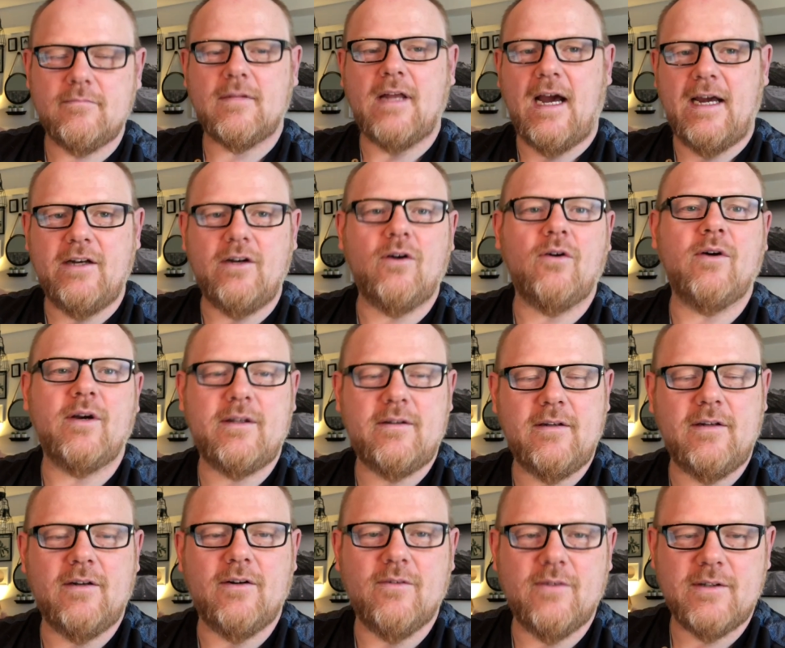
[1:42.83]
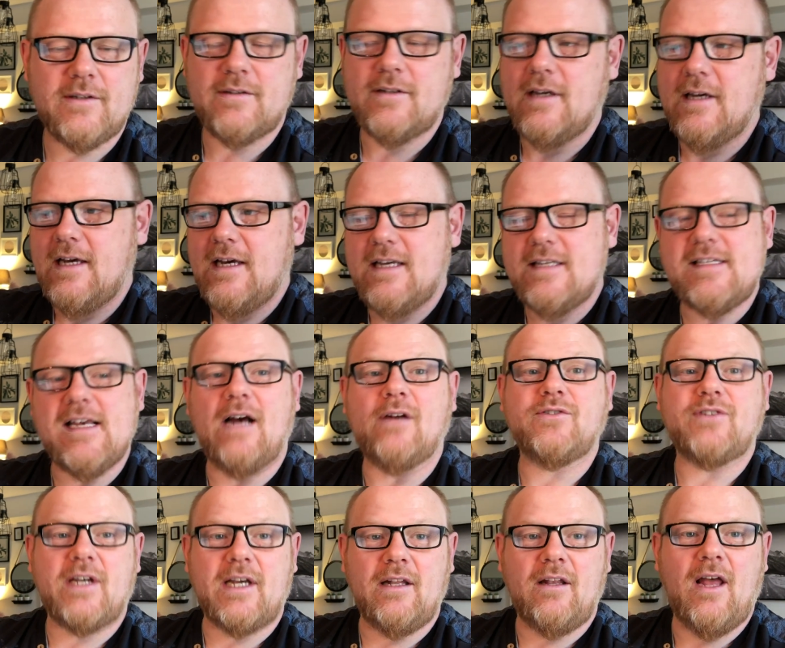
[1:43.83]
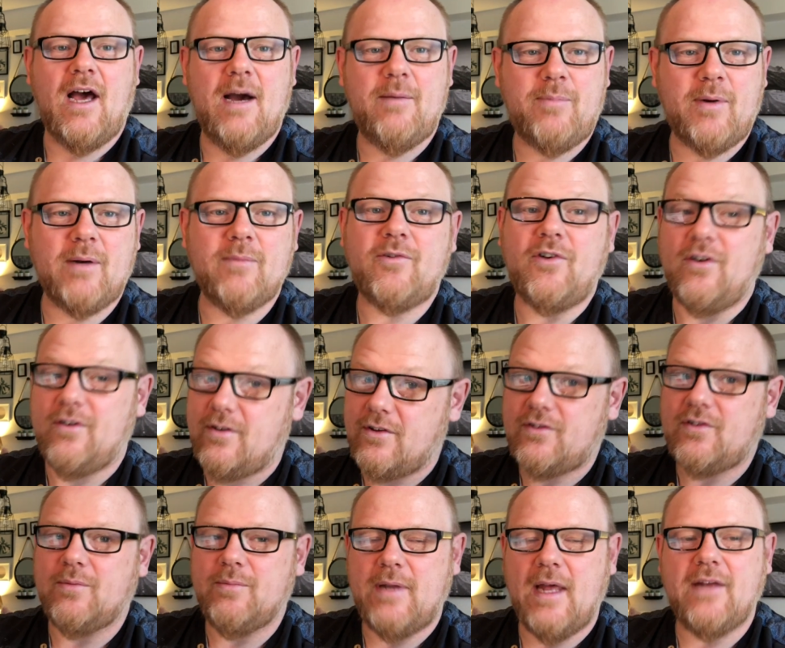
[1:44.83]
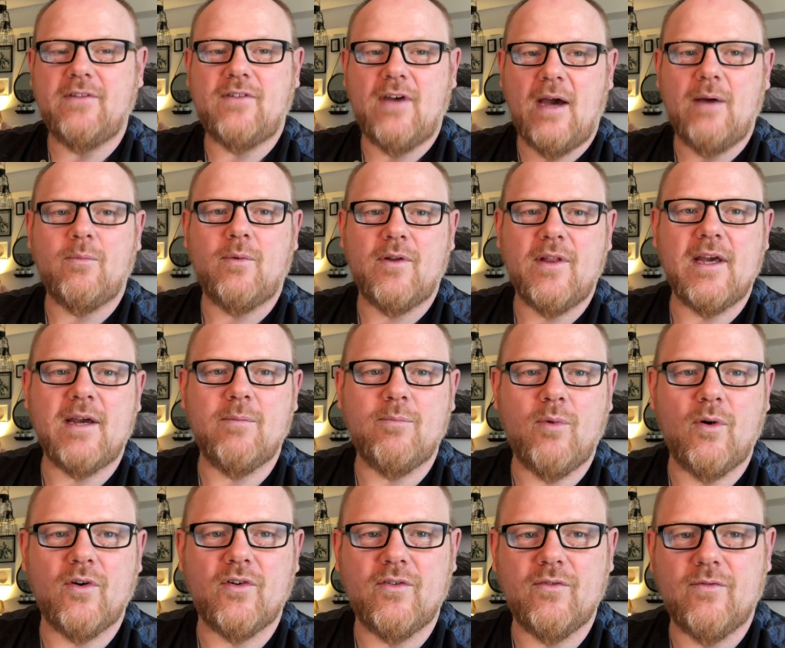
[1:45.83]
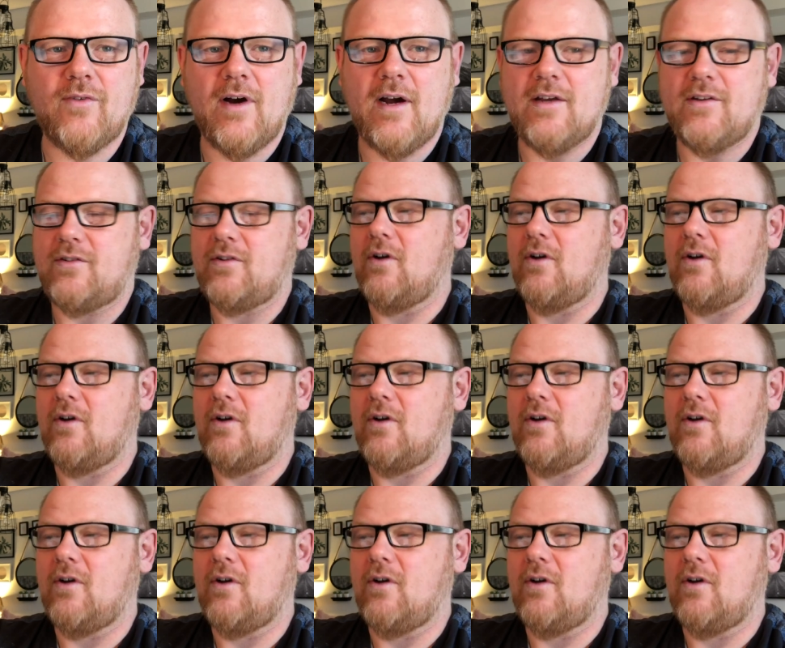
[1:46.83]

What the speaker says: I know, you know, it sounds like a lot, but I'm sure there's some dead time where they can portion fries.